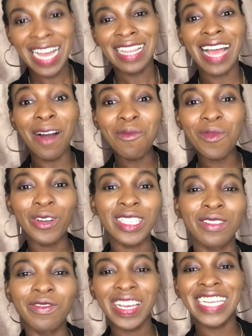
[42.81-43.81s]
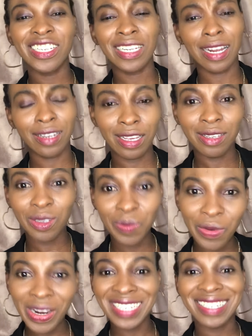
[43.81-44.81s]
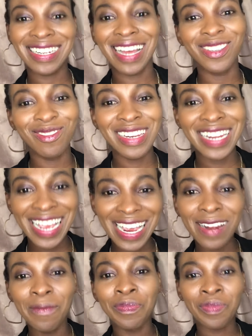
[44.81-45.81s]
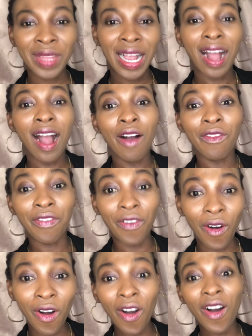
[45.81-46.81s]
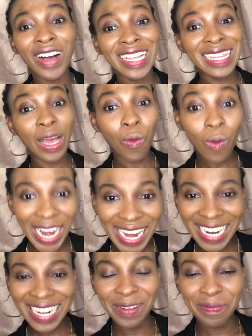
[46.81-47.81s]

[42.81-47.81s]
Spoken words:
that motivation, that inspiration that you need for the week.